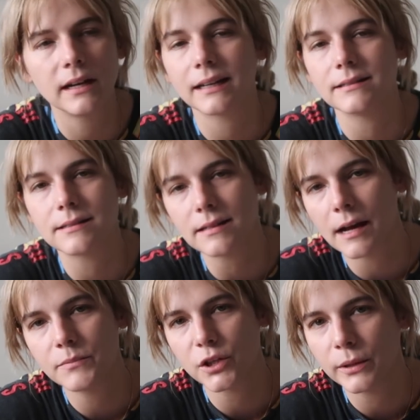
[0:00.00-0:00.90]
then I can
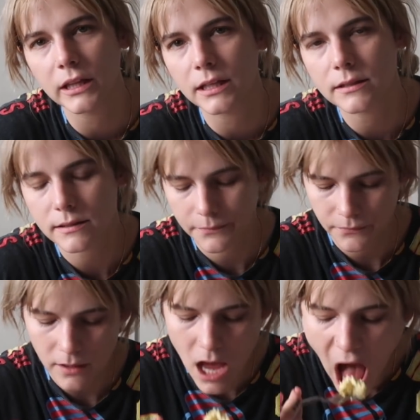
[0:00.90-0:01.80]
stop doing this.
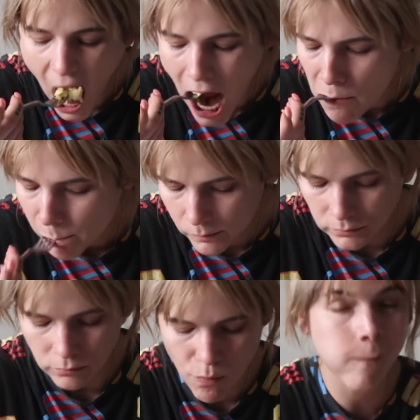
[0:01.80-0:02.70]

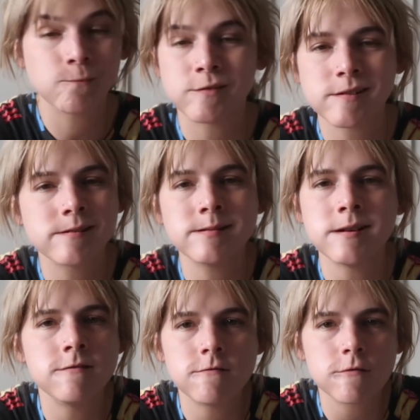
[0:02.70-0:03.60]
And then I can
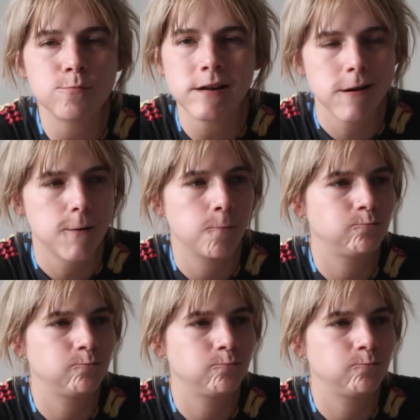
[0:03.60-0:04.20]
gain it all back.